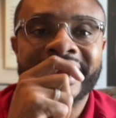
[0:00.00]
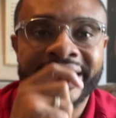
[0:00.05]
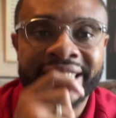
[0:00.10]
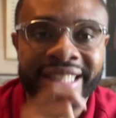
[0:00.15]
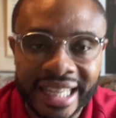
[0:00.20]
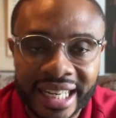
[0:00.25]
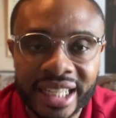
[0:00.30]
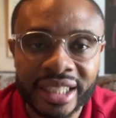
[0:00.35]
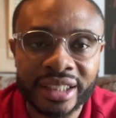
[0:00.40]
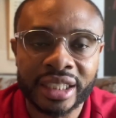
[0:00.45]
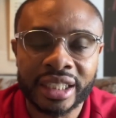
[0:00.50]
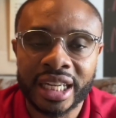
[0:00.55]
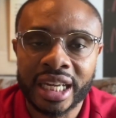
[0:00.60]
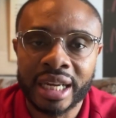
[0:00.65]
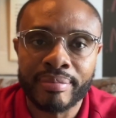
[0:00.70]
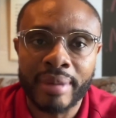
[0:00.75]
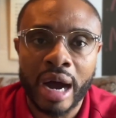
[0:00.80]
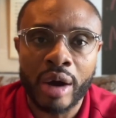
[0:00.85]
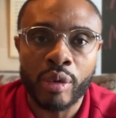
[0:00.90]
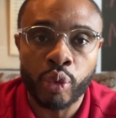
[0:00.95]
diligent in
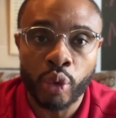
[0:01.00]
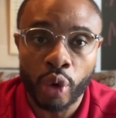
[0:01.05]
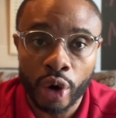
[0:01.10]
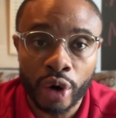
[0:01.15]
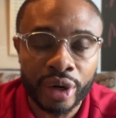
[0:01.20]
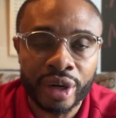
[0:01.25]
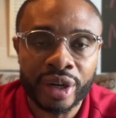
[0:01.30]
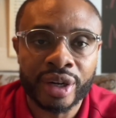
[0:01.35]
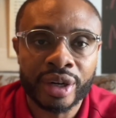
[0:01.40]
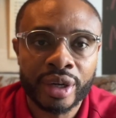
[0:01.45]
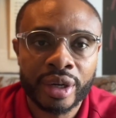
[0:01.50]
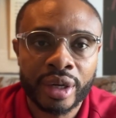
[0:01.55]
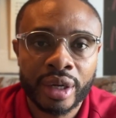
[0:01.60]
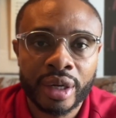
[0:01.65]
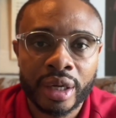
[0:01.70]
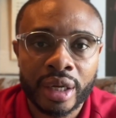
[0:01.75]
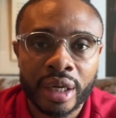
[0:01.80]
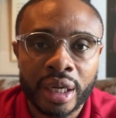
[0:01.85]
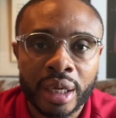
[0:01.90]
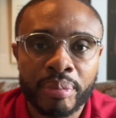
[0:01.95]
my work,
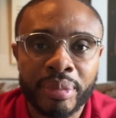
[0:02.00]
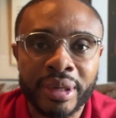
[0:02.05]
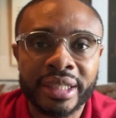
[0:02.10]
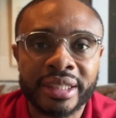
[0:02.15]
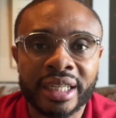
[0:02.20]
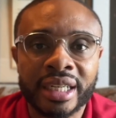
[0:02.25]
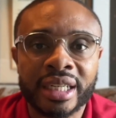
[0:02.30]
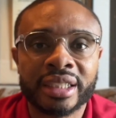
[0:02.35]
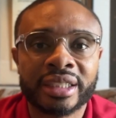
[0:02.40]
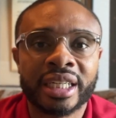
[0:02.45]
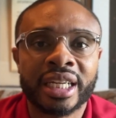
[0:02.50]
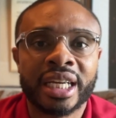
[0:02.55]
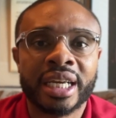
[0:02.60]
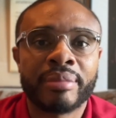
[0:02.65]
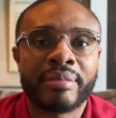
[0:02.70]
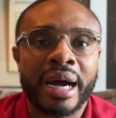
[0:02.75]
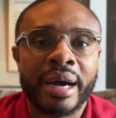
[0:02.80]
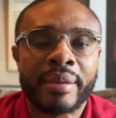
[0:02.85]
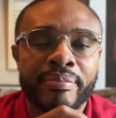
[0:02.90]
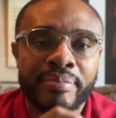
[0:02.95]
be diligent in
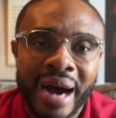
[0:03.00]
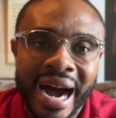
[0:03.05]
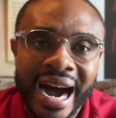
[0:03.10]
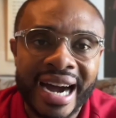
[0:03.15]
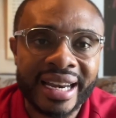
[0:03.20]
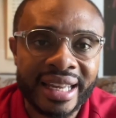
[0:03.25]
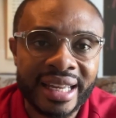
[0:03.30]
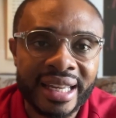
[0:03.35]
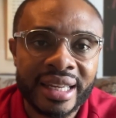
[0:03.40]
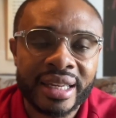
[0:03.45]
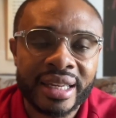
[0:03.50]
my body.